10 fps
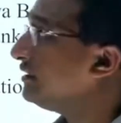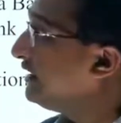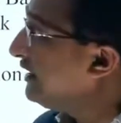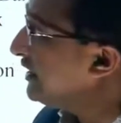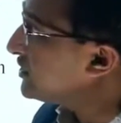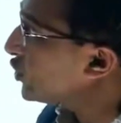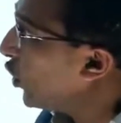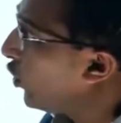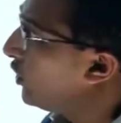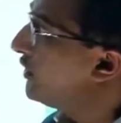these
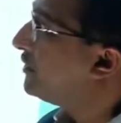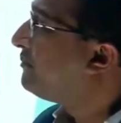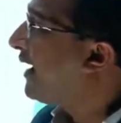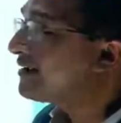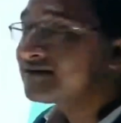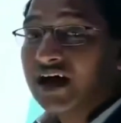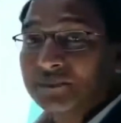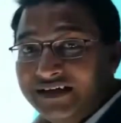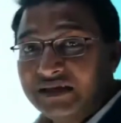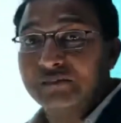all banks
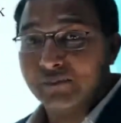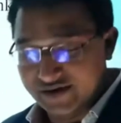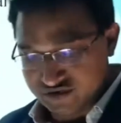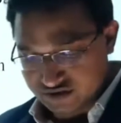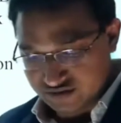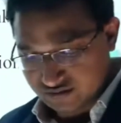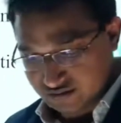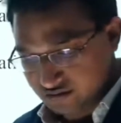are being merged.